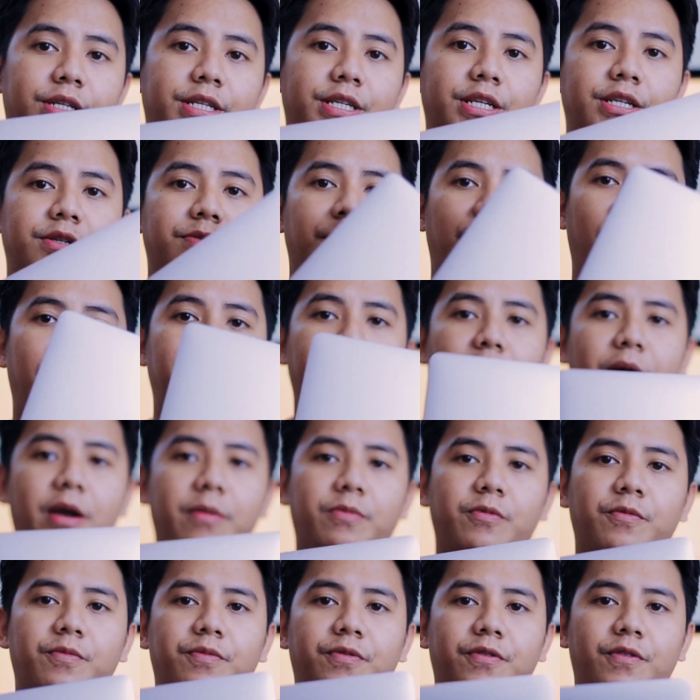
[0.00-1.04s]
This is my
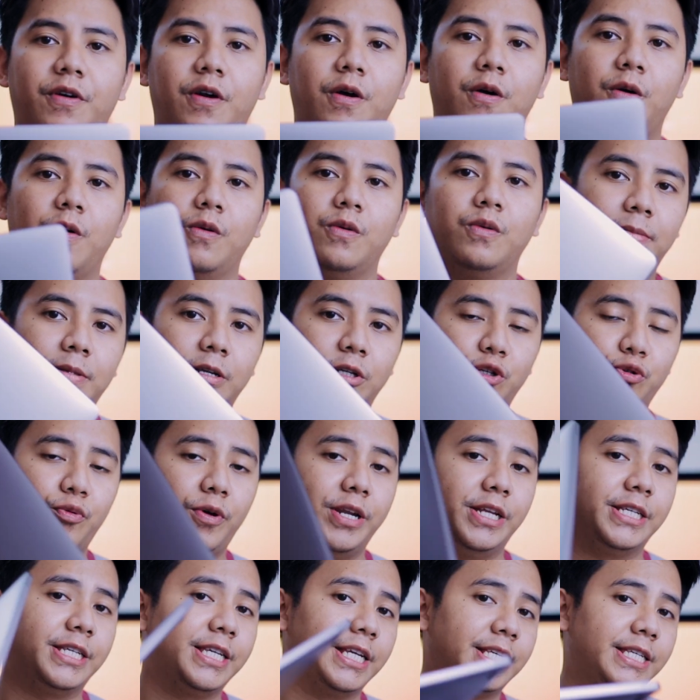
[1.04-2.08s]
MacBook Pro, the
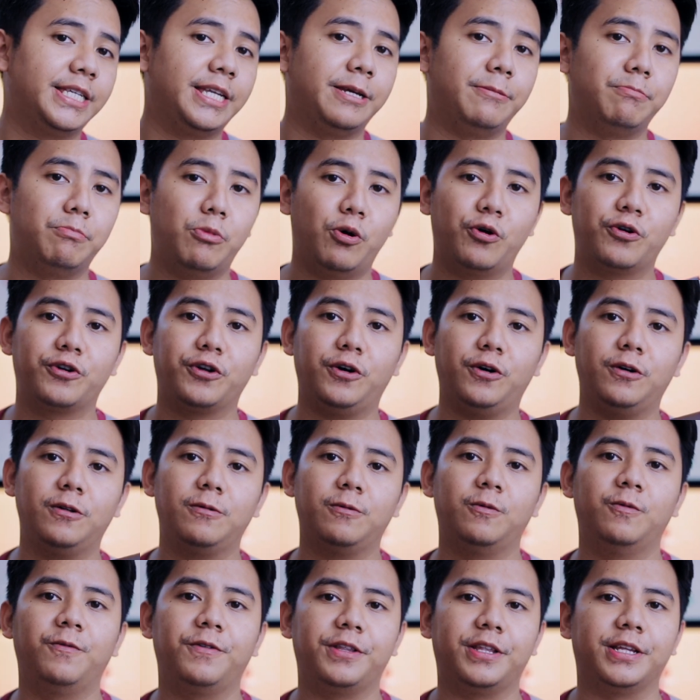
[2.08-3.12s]
2016 model
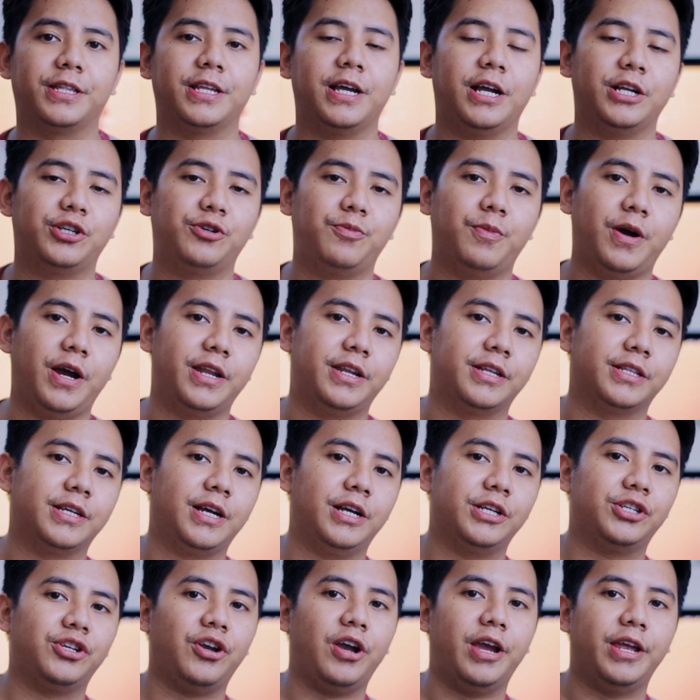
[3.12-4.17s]
with the Touch Bar and the
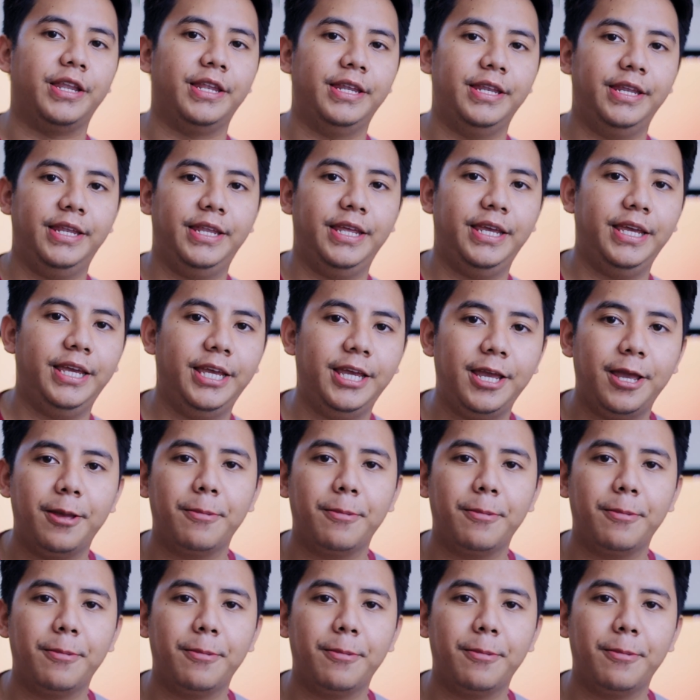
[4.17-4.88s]
Touch ID.